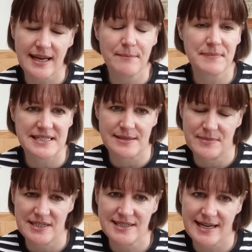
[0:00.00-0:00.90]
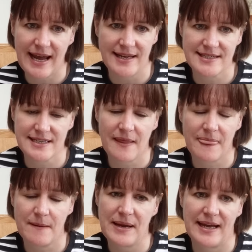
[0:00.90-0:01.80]
embezzlement at
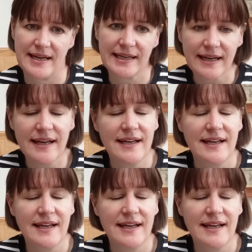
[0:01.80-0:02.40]
the bank.